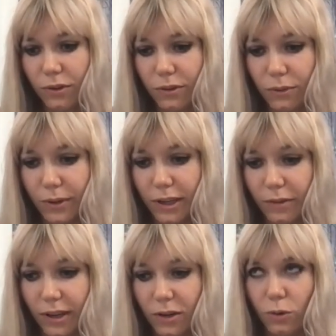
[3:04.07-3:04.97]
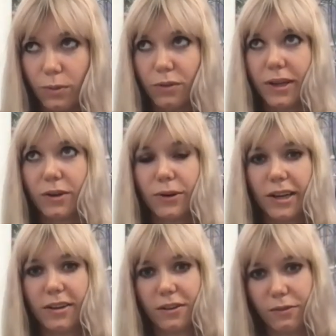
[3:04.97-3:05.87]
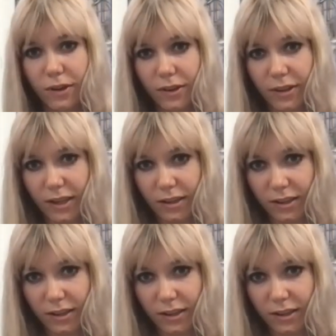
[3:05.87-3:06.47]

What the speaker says: it was a way of like always being creative and then